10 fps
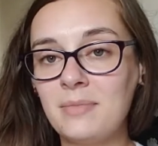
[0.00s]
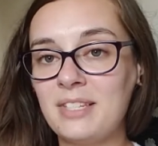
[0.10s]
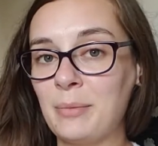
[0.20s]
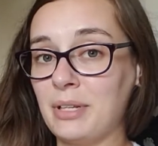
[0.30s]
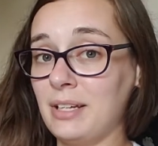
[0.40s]

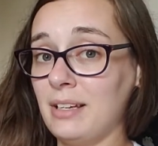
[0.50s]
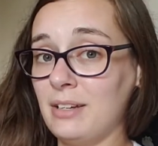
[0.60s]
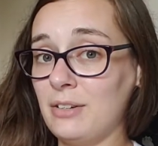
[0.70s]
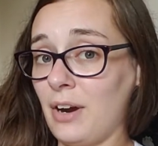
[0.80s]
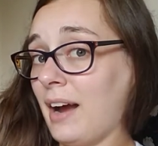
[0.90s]

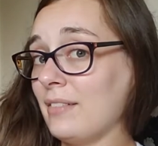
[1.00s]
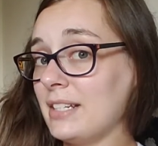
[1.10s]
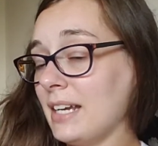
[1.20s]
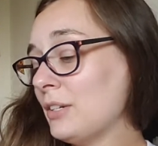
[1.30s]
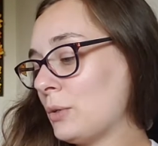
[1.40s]
typically
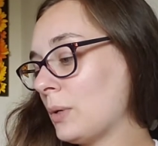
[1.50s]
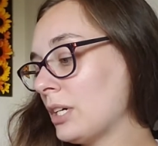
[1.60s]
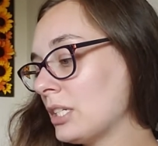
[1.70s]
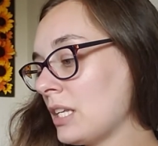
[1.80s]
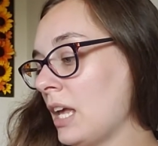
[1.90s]
gravitate
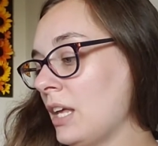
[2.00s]
towards.